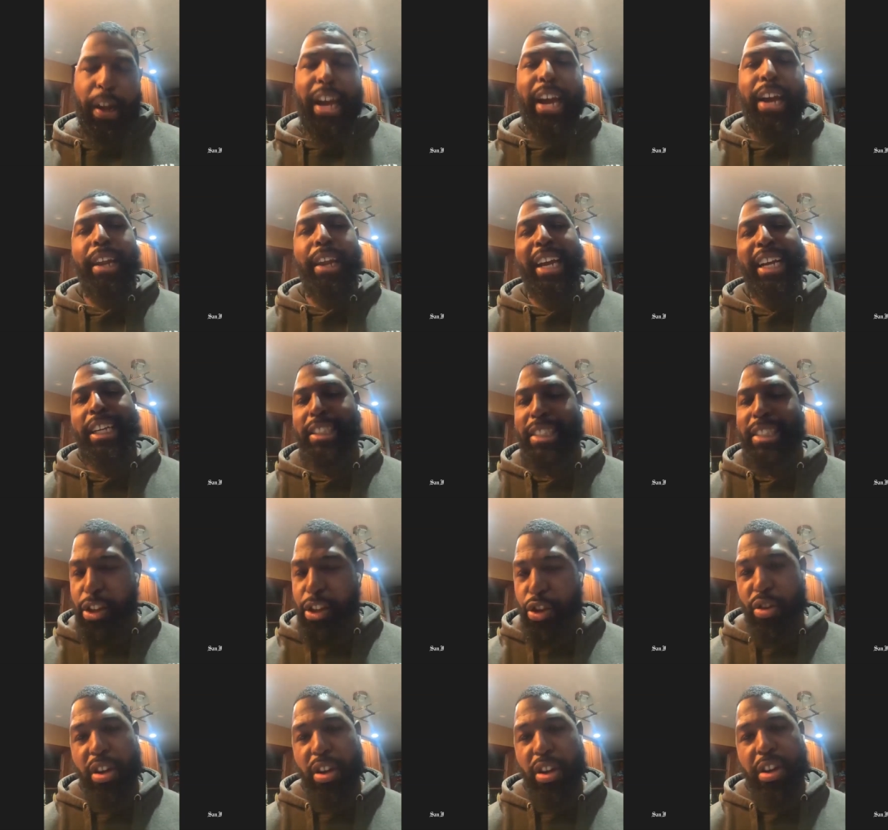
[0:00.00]
And like I
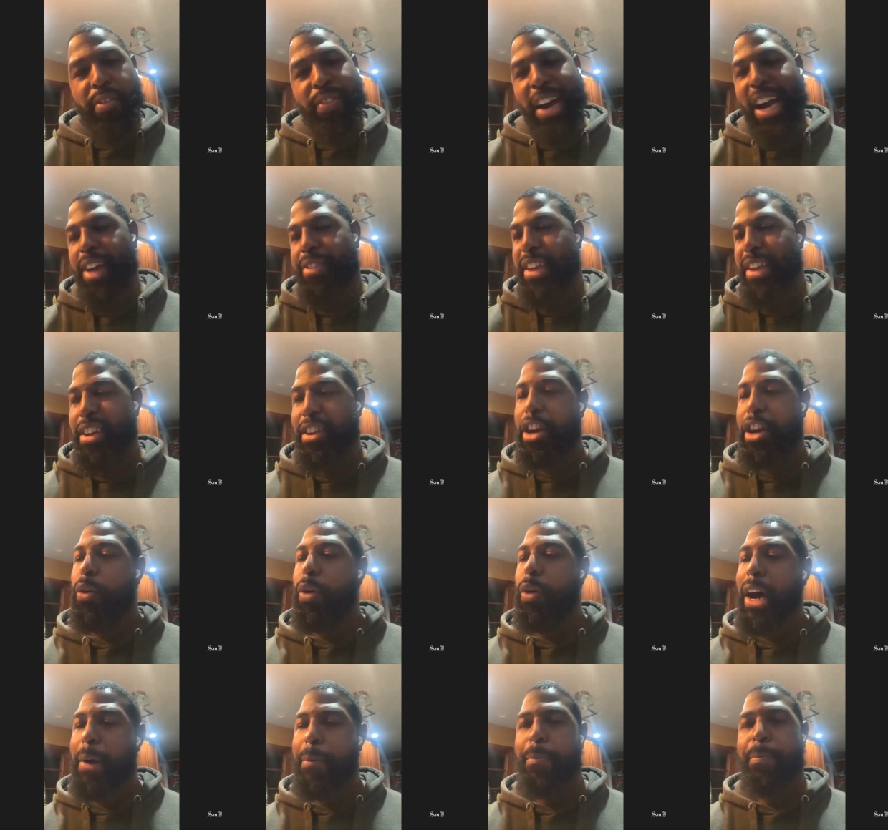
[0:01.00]
said, you can divide that
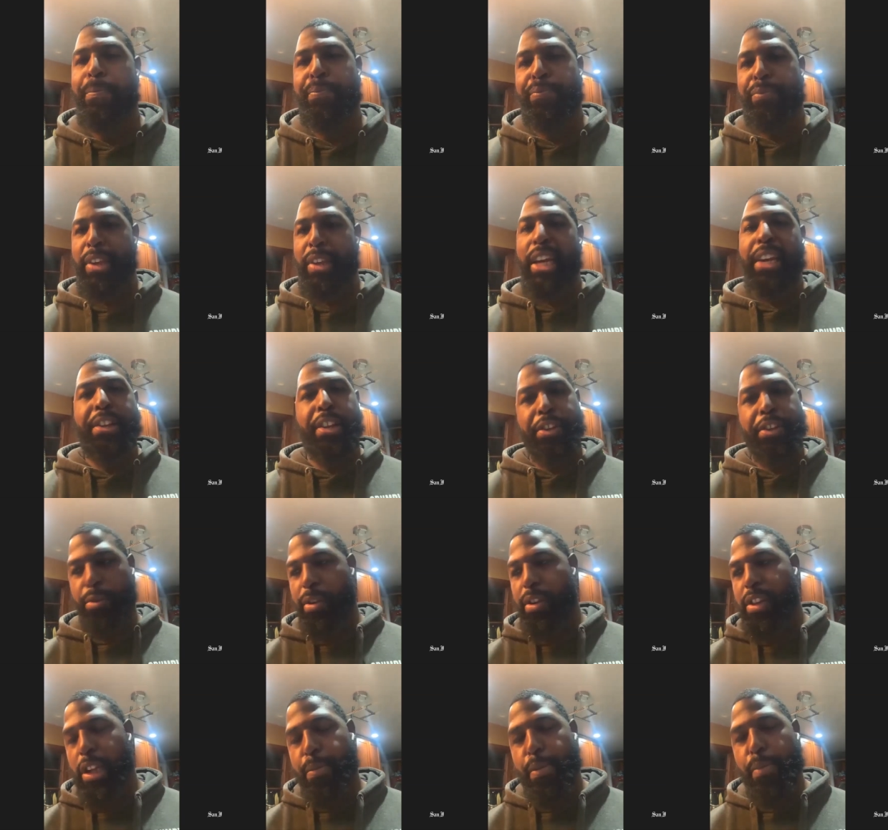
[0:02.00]
dough up into
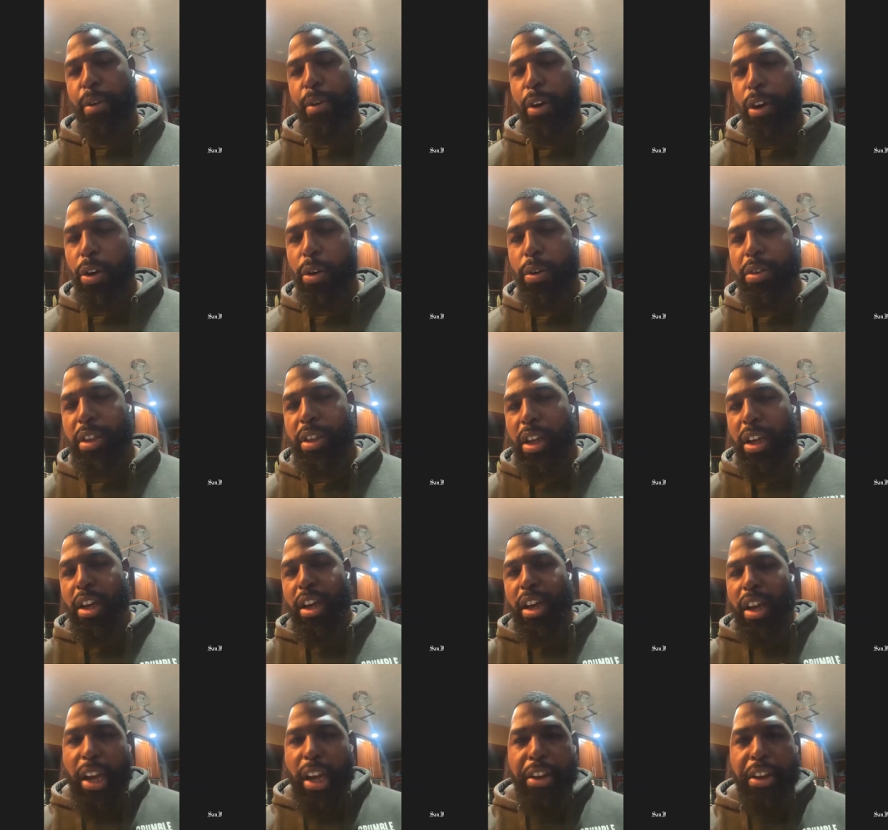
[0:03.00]
three separate bowls
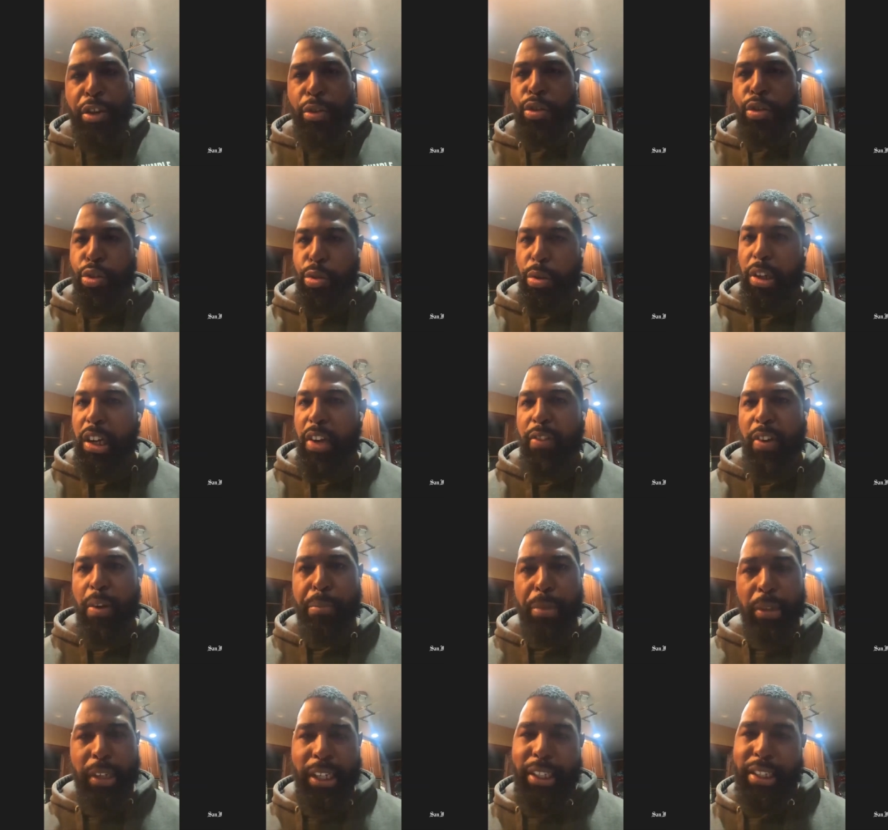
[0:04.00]
and do three
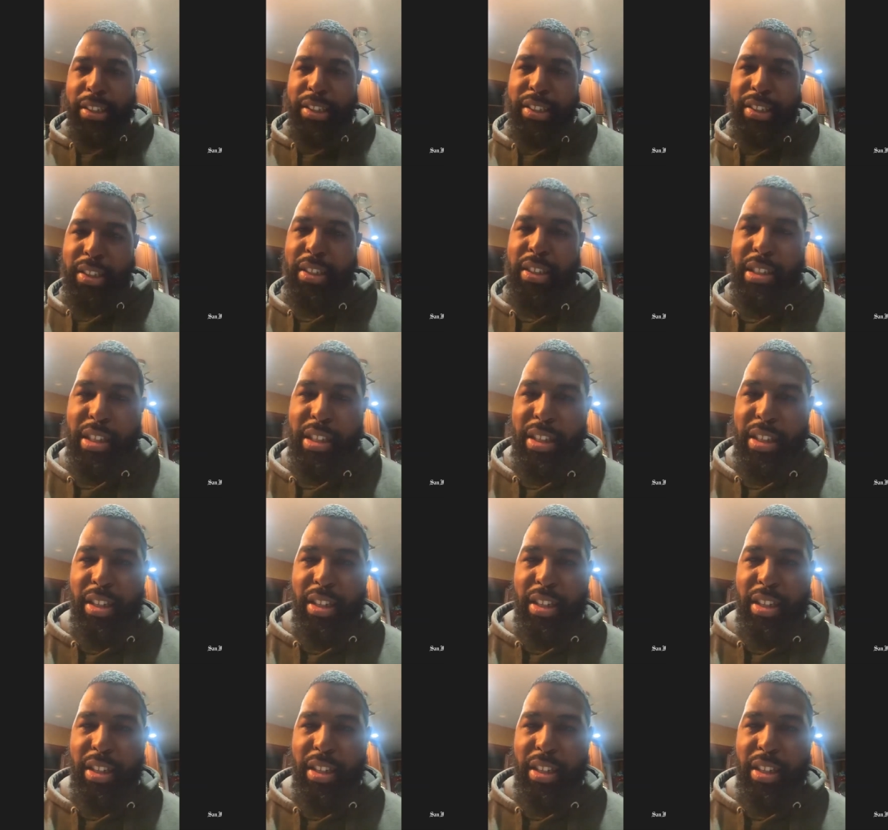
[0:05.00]
different blends.